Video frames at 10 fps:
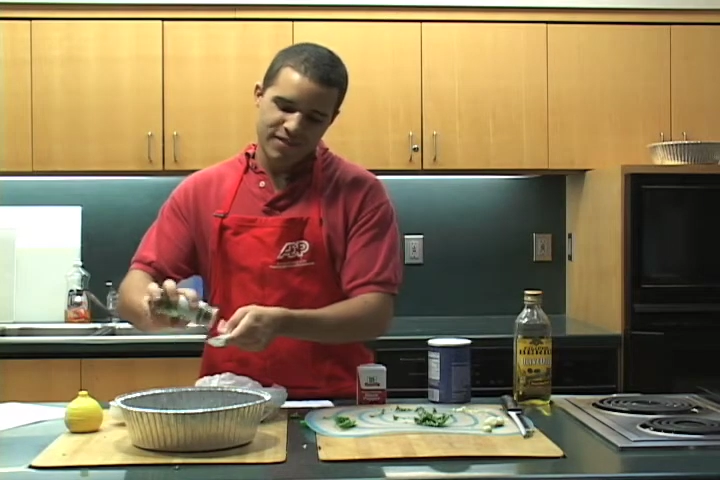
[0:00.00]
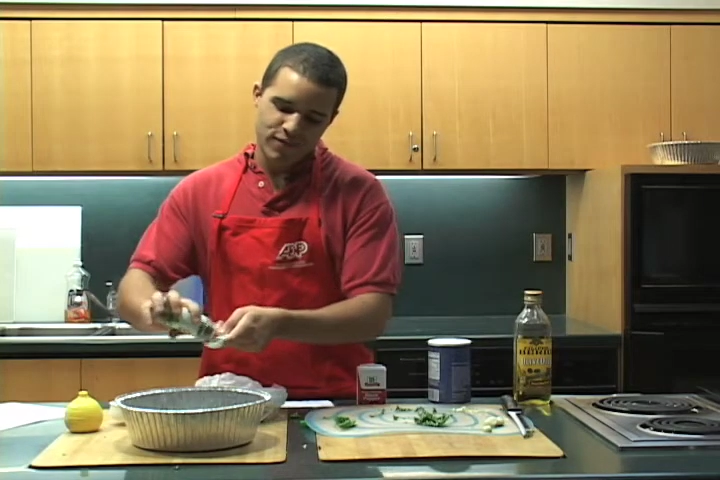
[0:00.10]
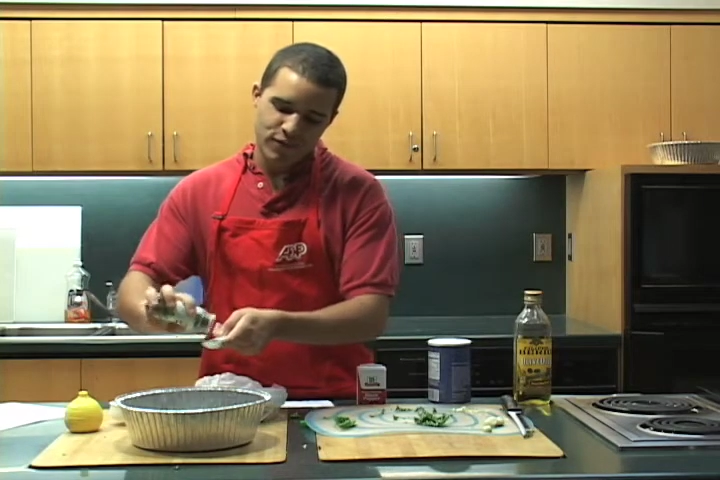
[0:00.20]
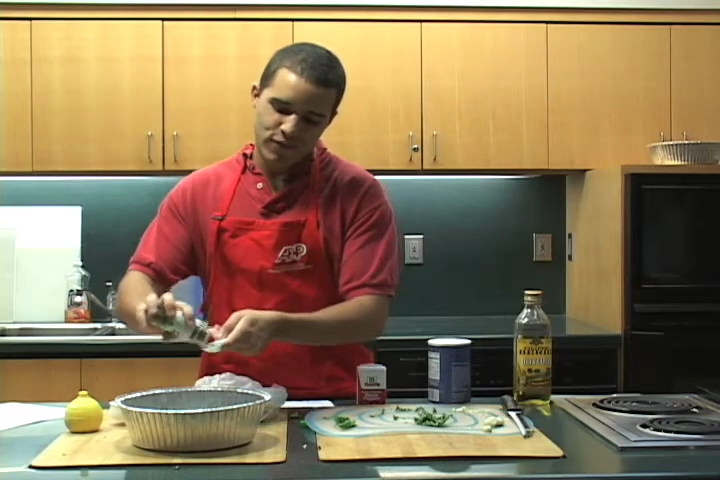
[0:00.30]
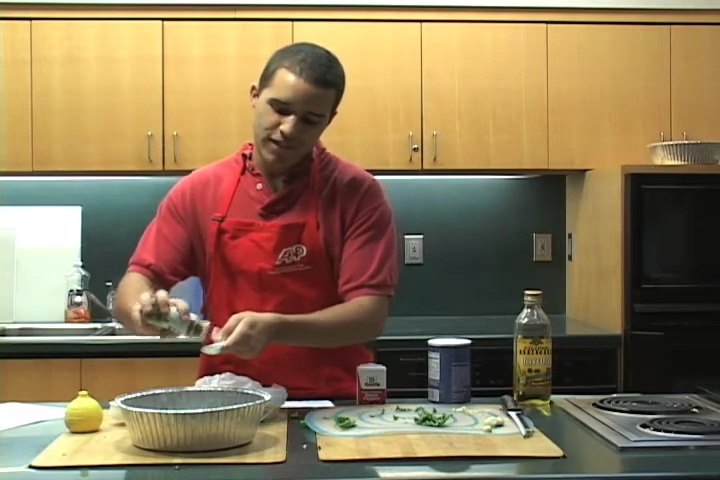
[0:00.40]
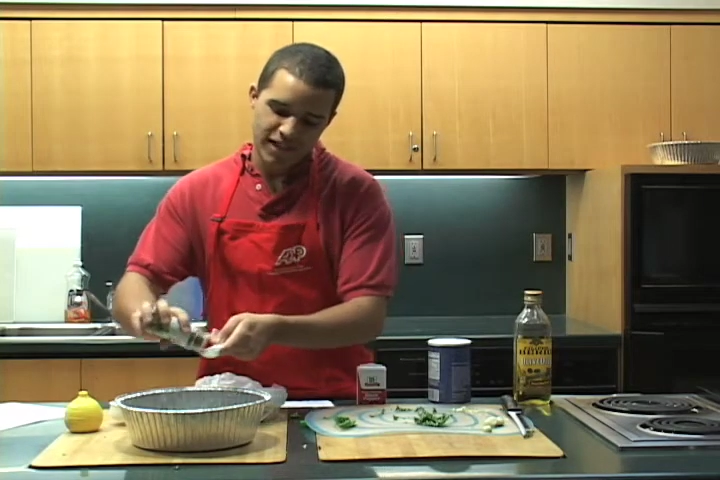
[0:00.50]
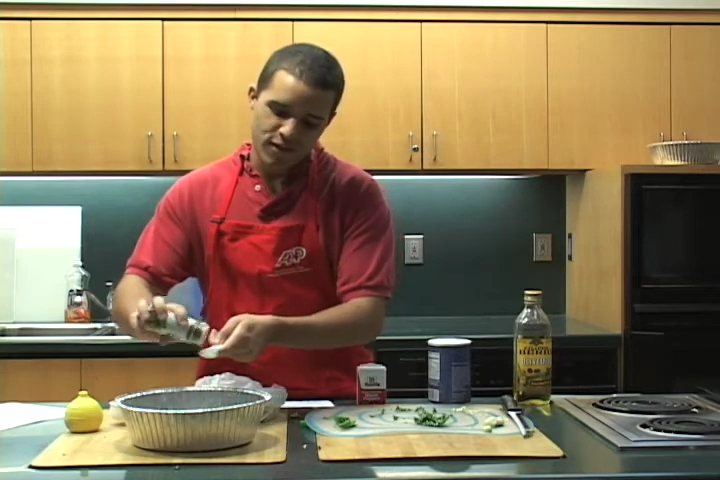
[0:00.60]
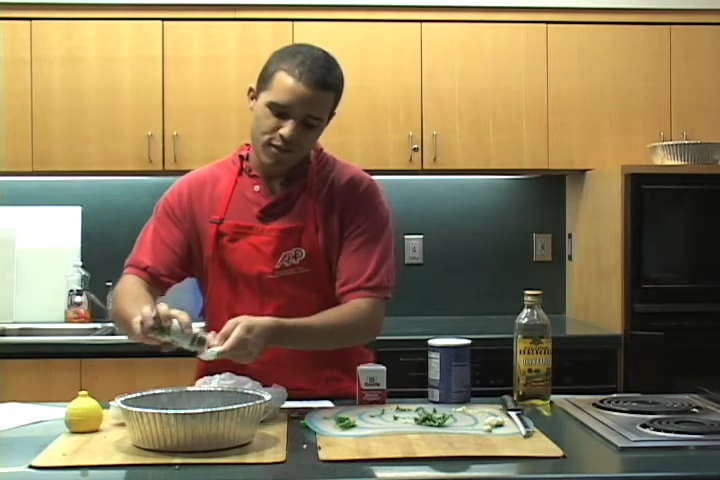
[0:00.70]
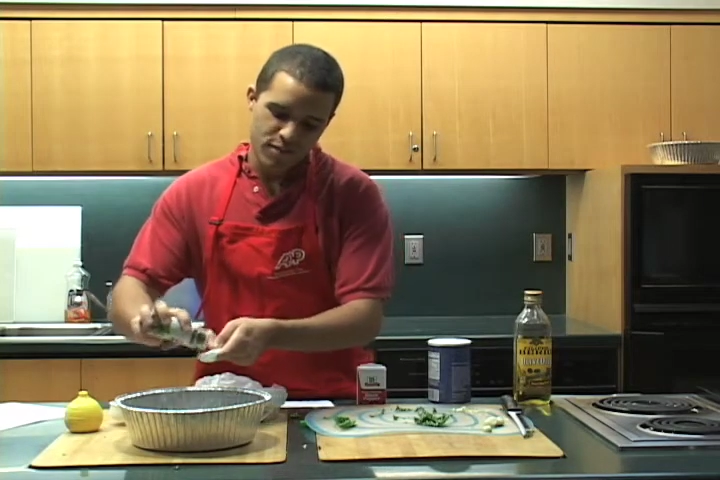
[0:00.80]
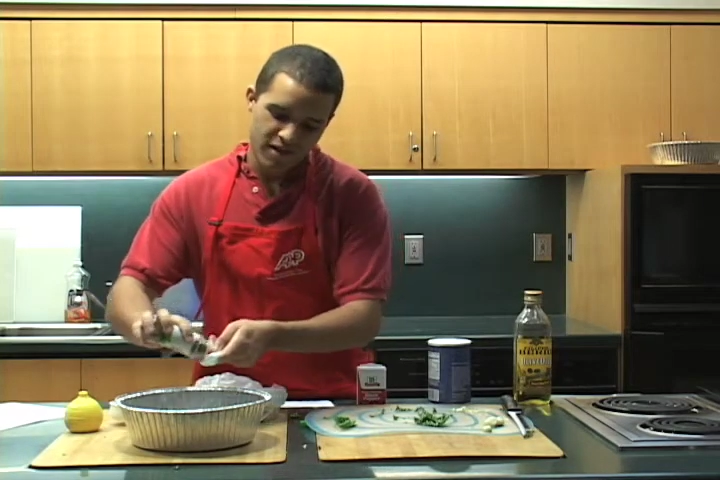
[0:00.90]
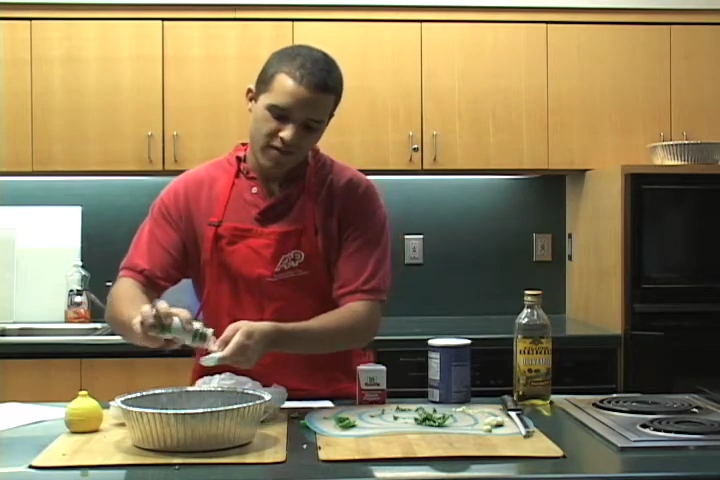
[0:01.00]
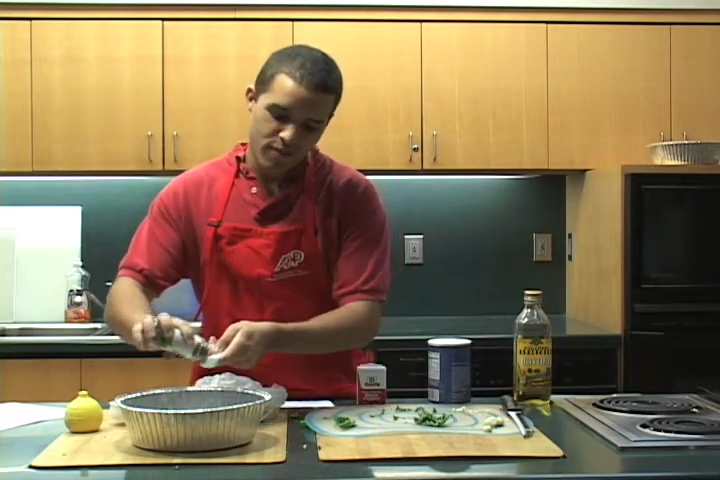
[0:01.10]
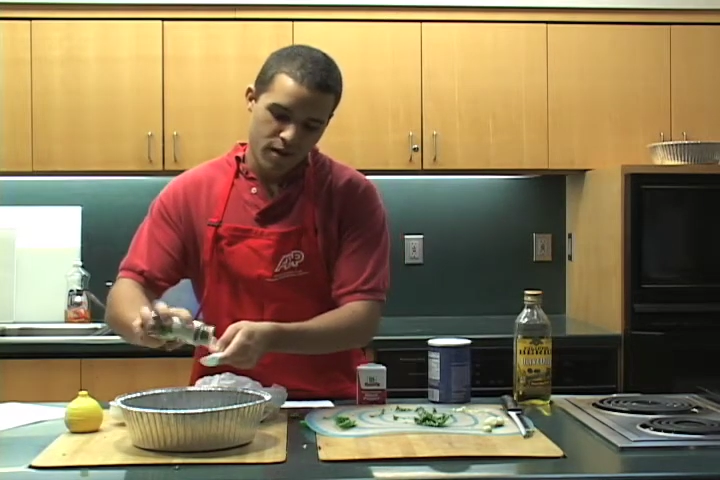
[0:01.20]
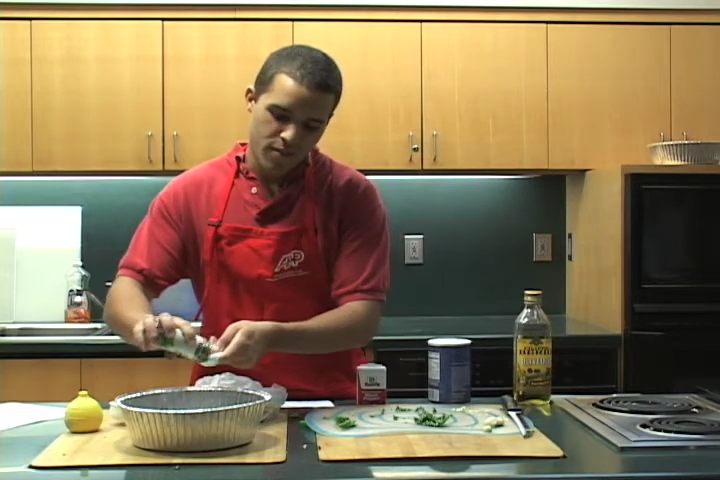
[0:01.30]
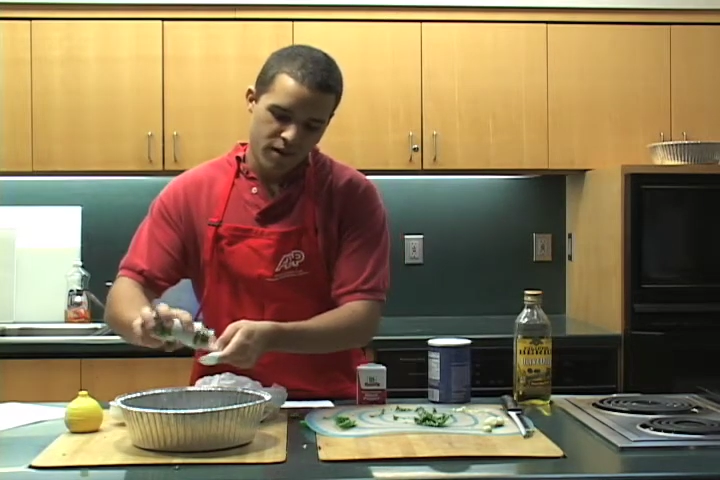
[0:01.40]
We're really going
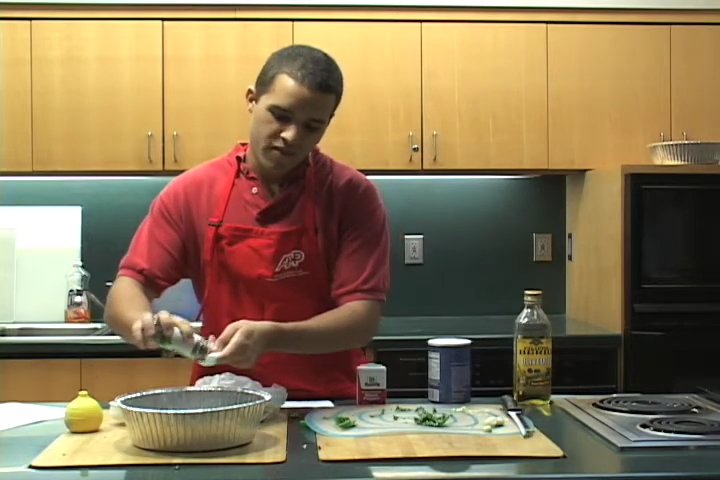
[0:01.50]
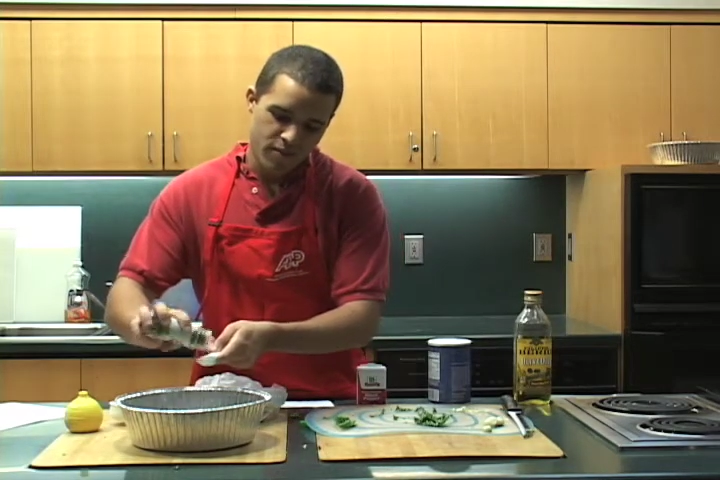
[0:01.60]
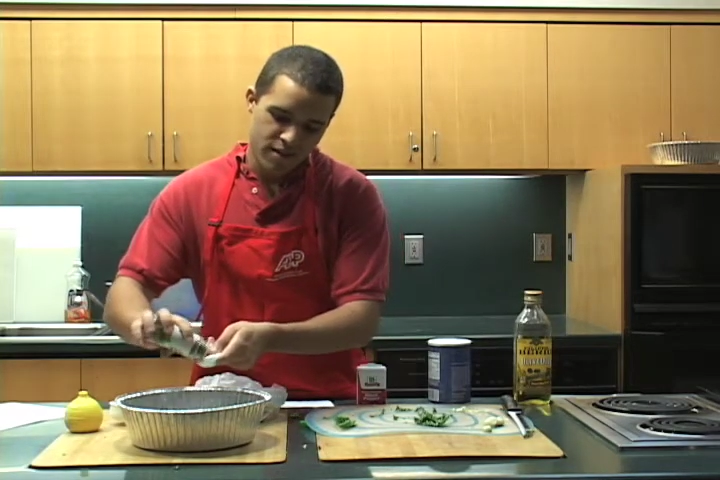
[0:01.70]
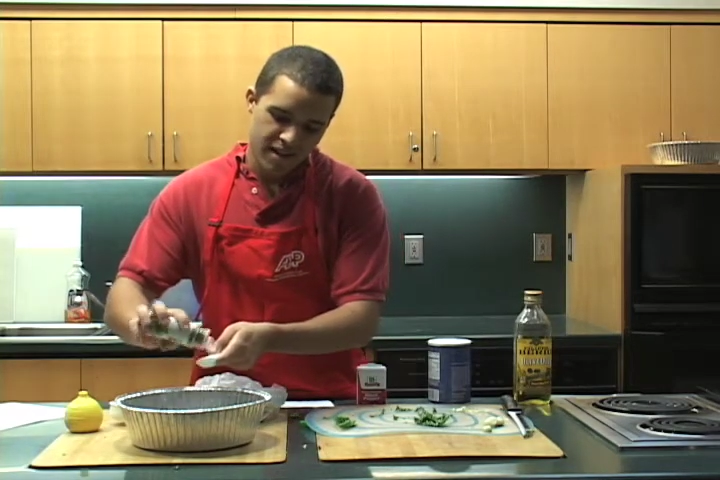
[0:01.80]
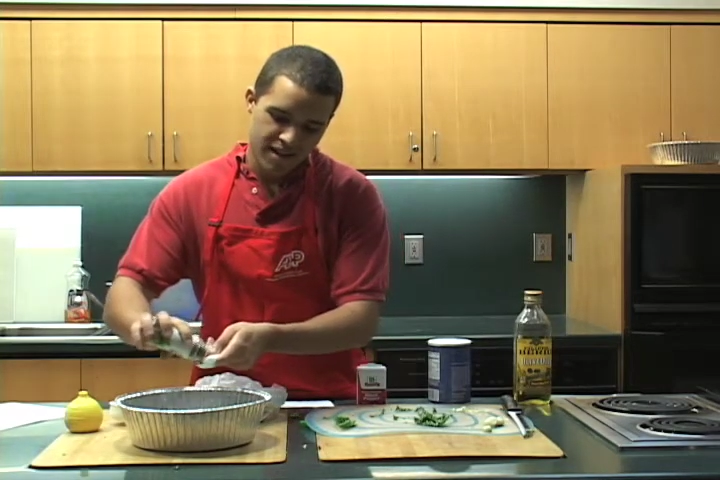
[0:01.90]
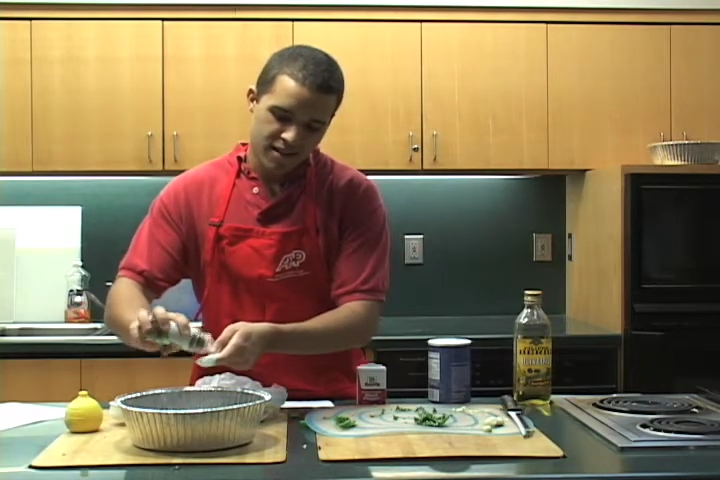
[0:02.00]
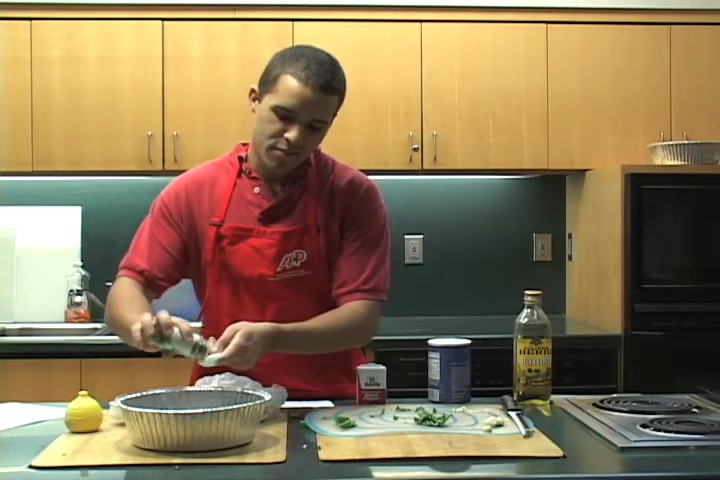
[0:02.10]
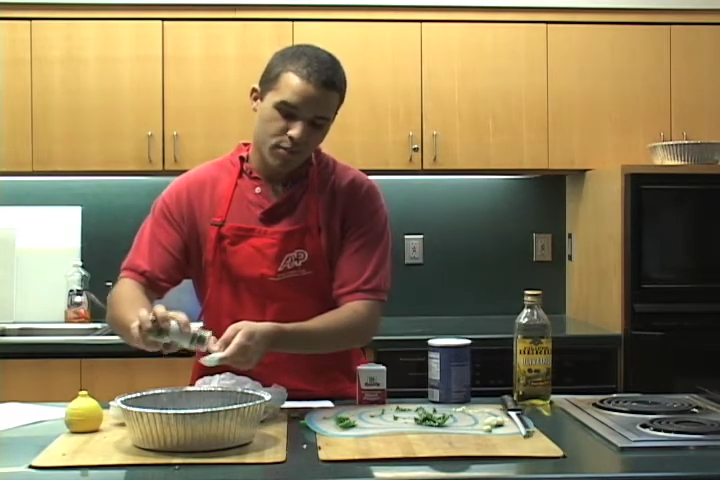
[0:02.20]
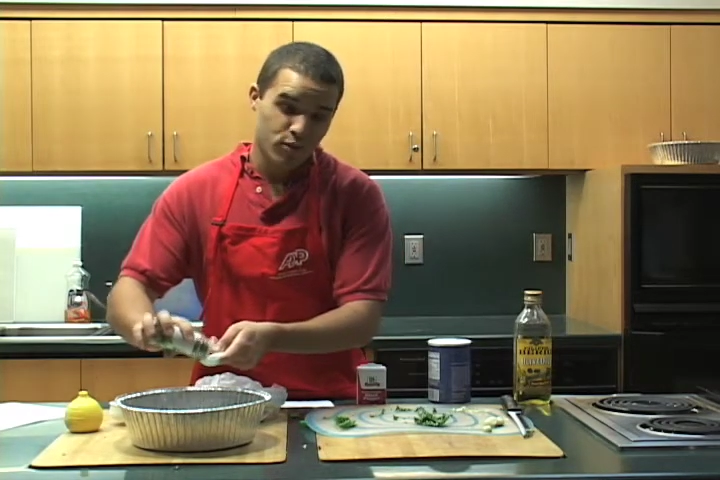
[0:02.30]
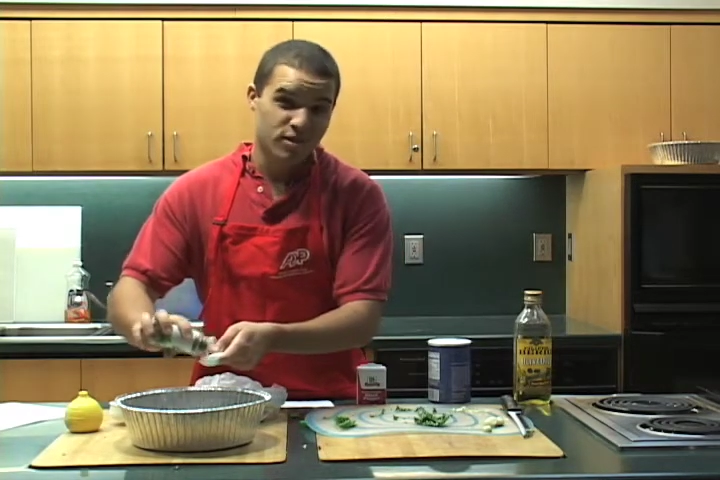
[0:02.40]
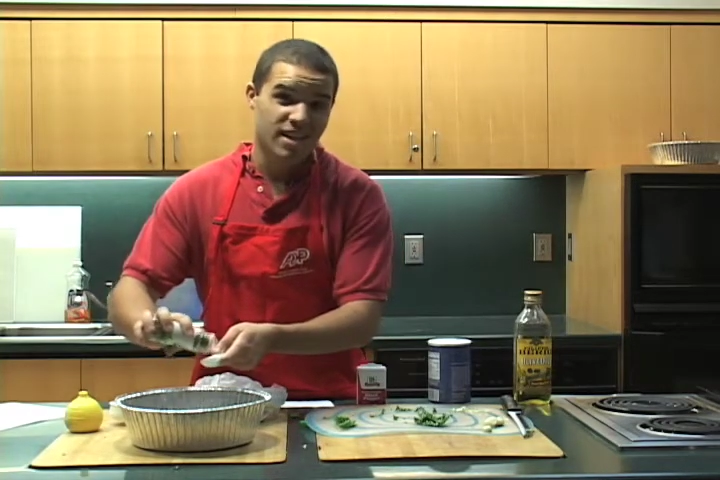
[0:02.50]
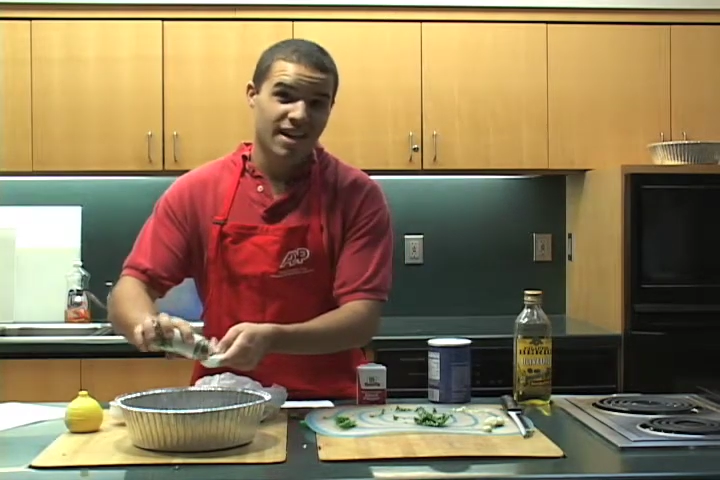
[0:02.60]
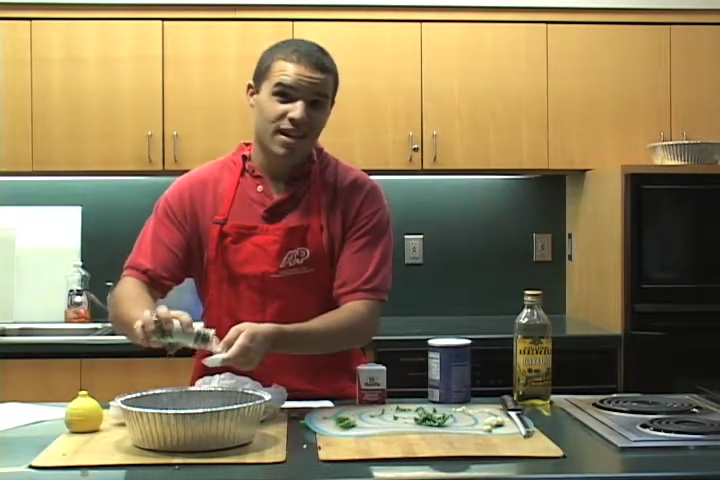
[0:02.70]
above and beyond. People were saying